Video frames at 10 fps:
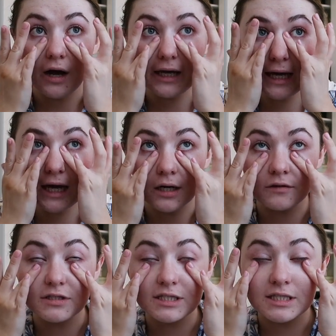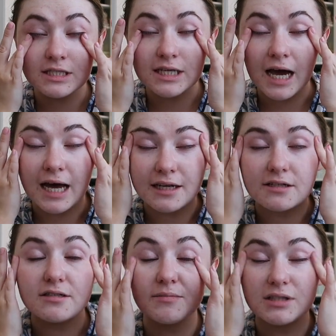I cannot stand
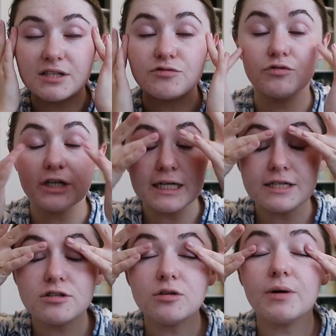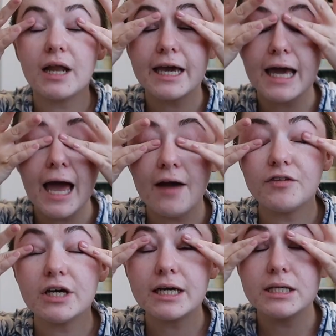something that's really super like
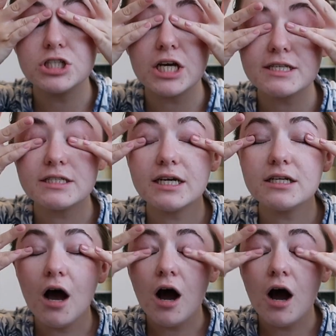heavy and congested